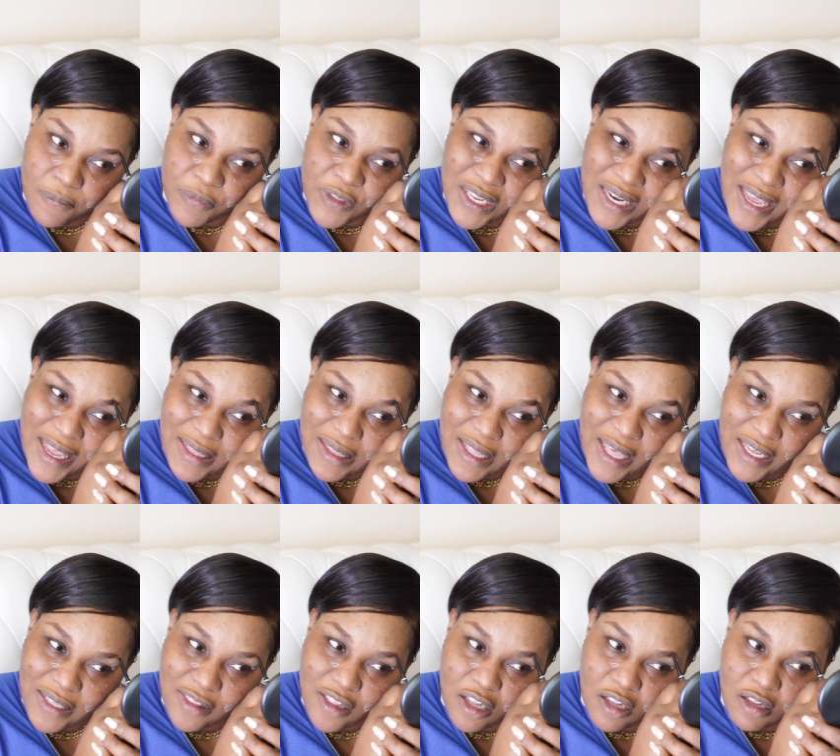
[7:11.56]
And I
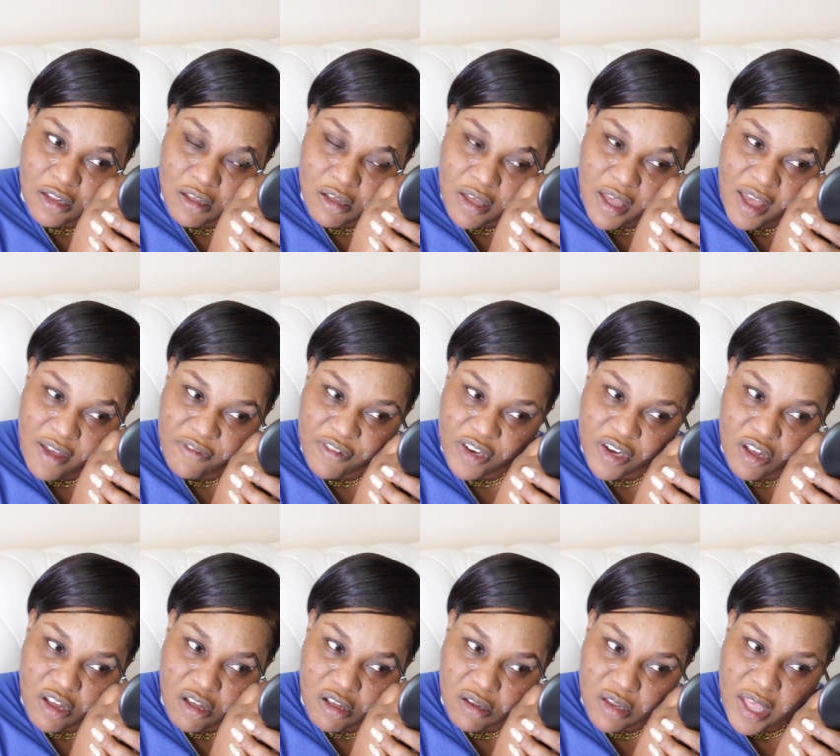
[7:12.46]
like the look of it
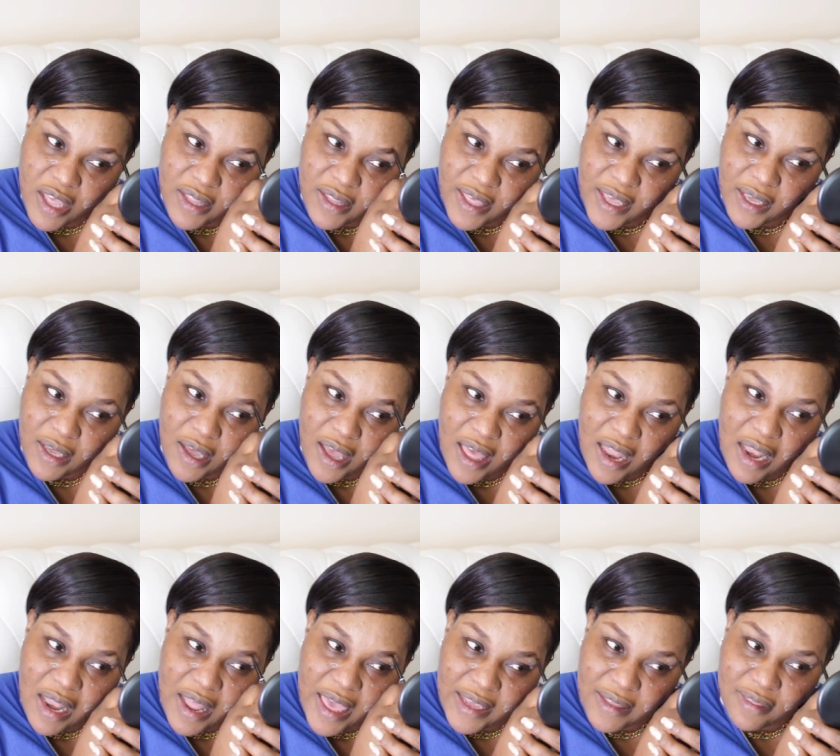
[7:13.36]
all. I
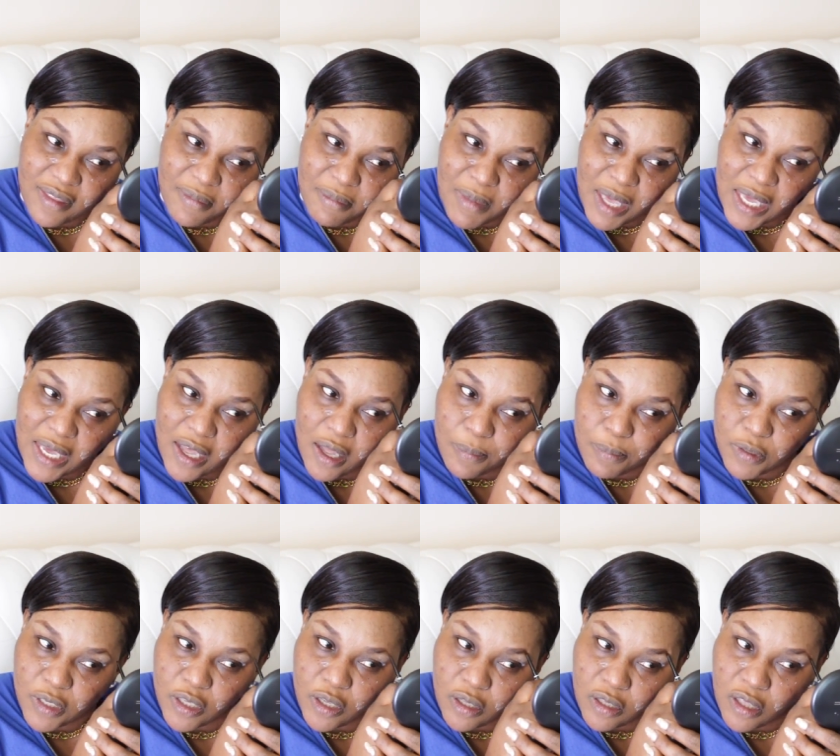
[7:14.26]
like the makeup
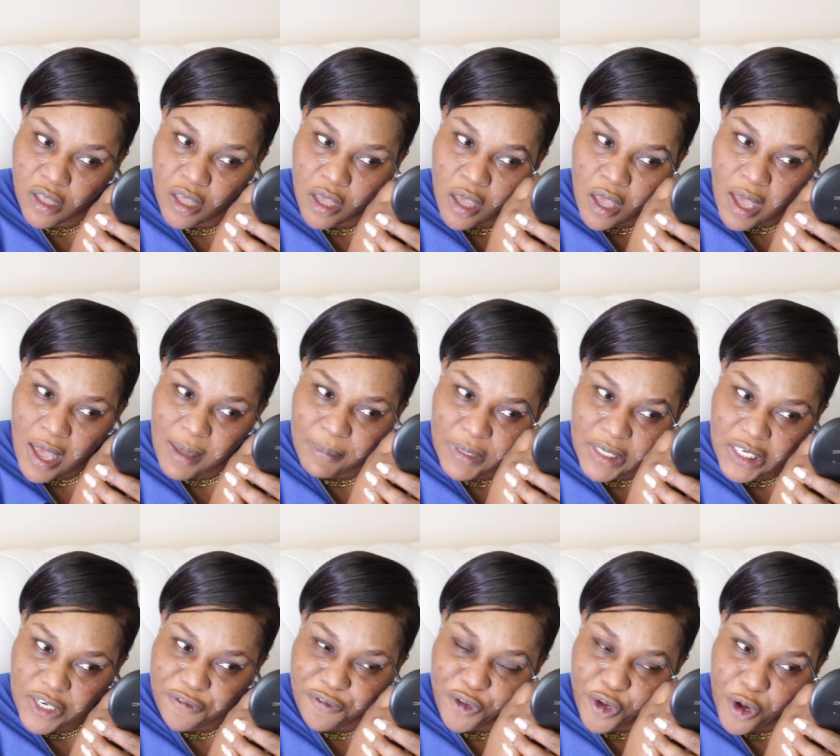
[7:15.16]
look. I
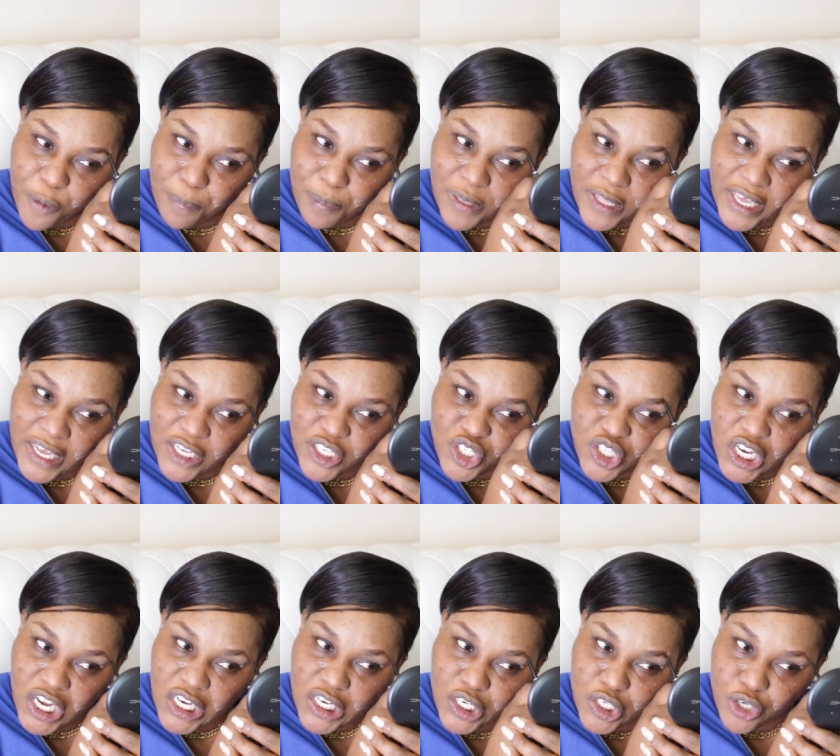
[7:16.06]
mean, if you're a plain
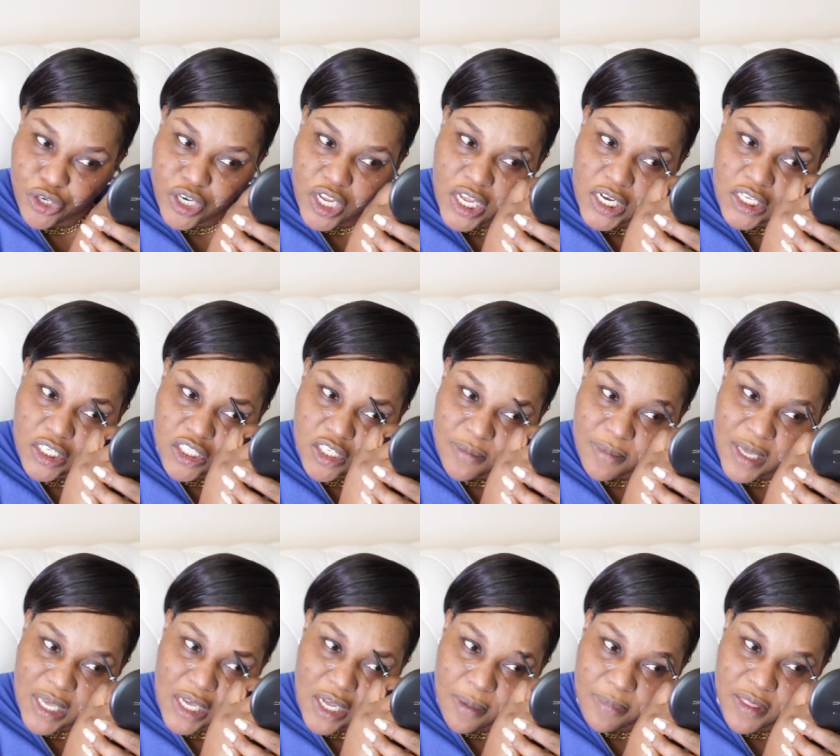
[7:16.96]
Jane and you're not into
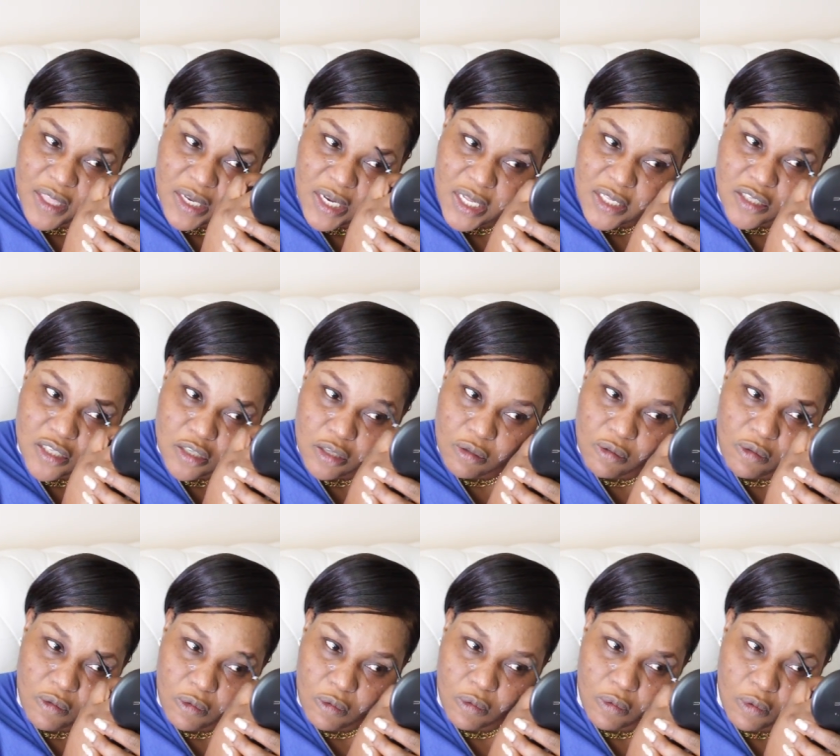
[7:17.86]
makeup, then that's
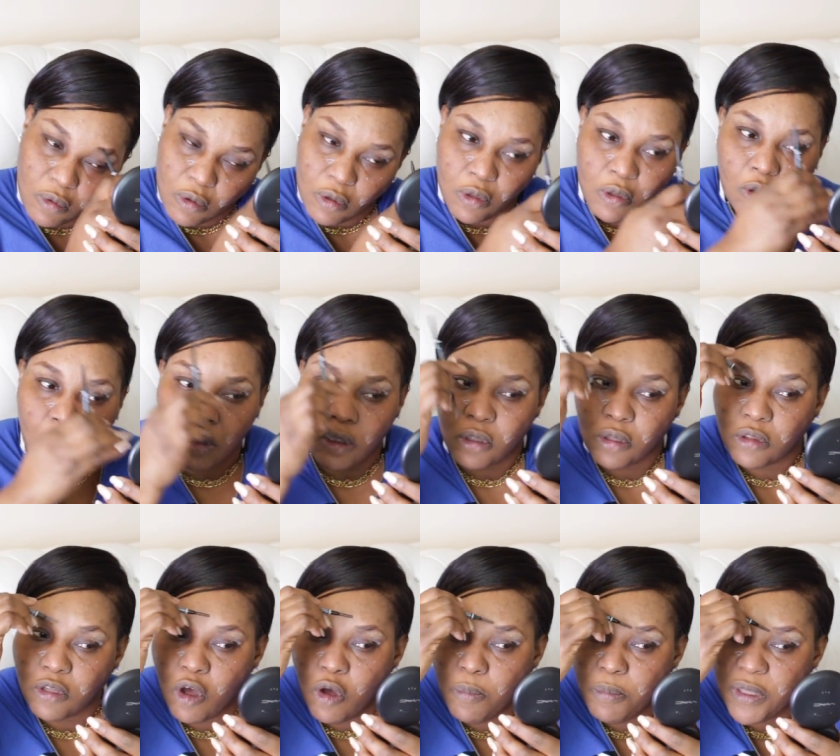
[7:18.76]
you.
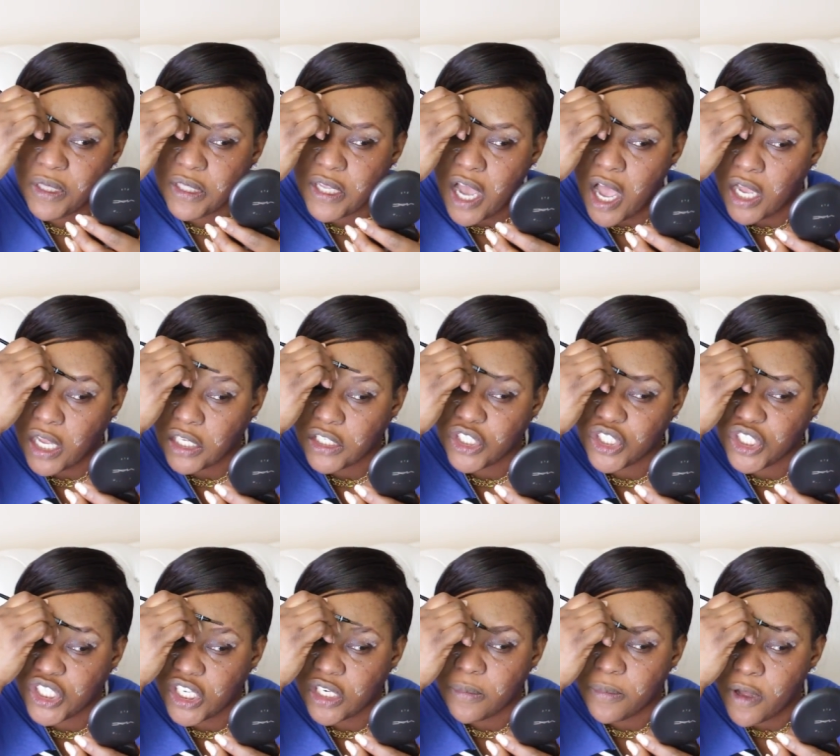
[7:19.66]
Don't be talking
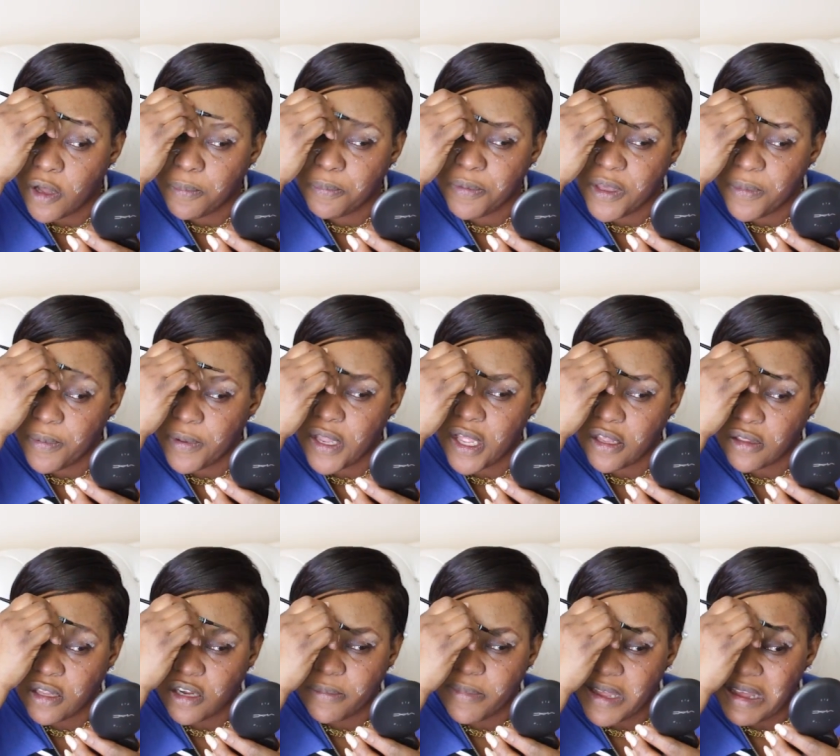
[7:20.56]
shit about people
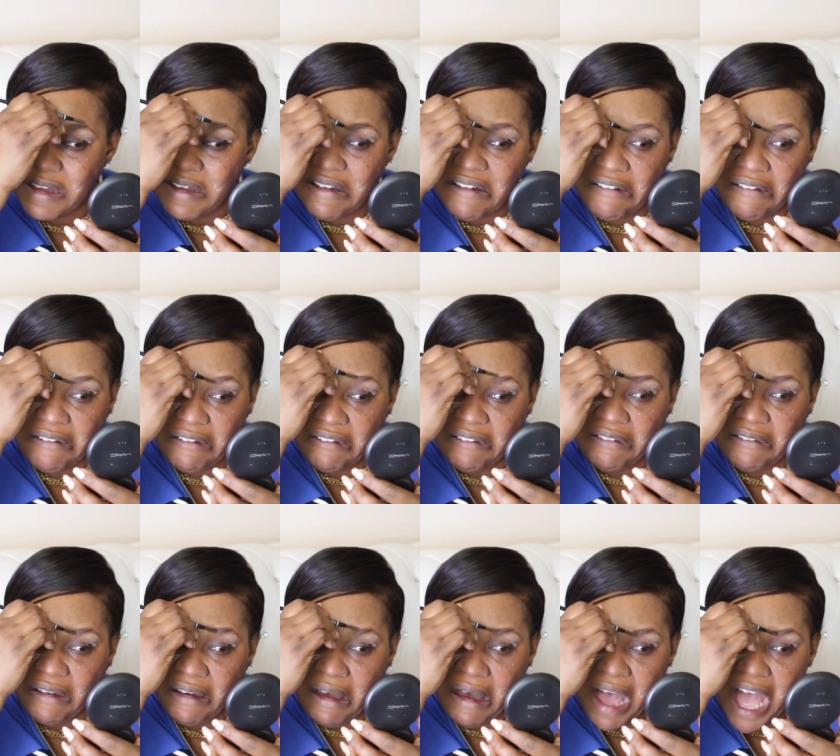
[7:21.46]
out there about,
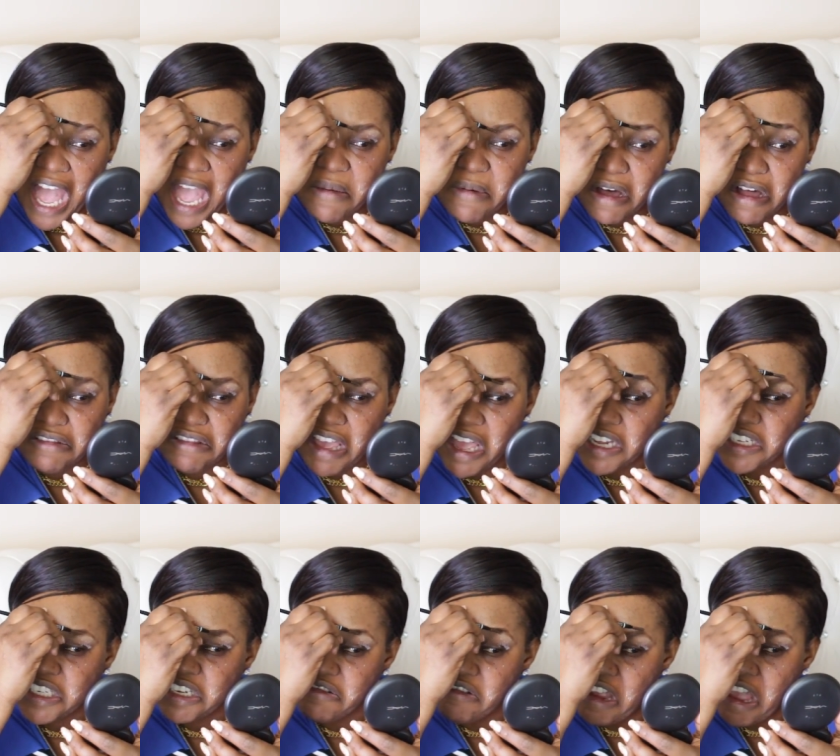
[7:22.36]
oh, I'm all
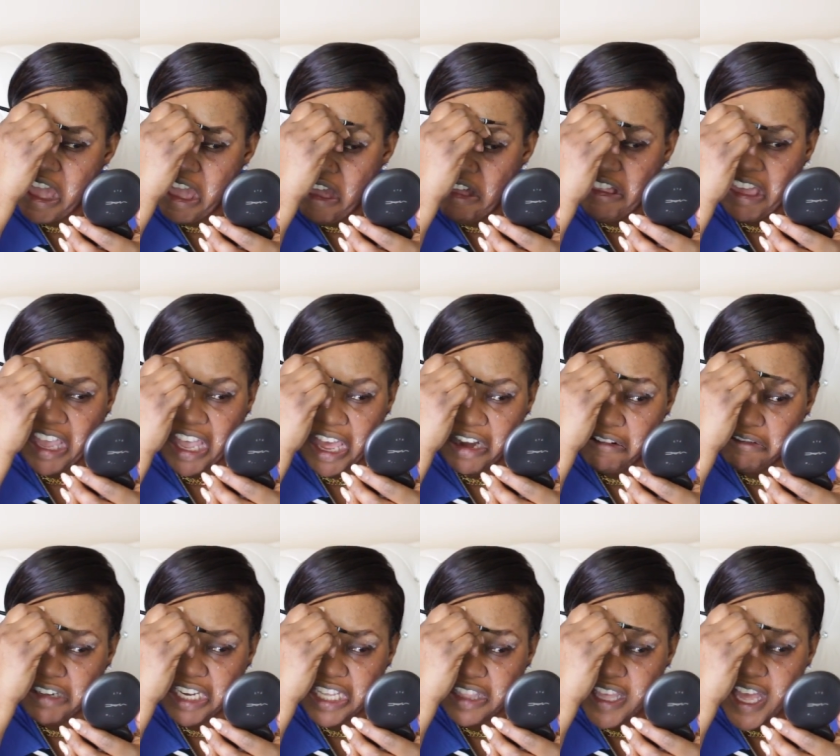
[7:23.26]
natural. Like, I
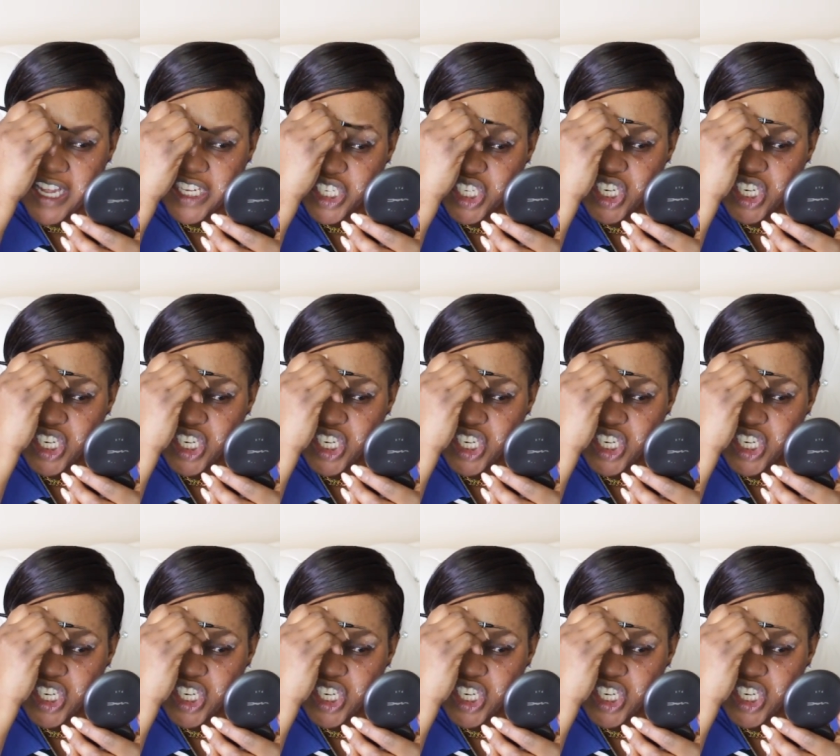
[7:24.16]
don't need that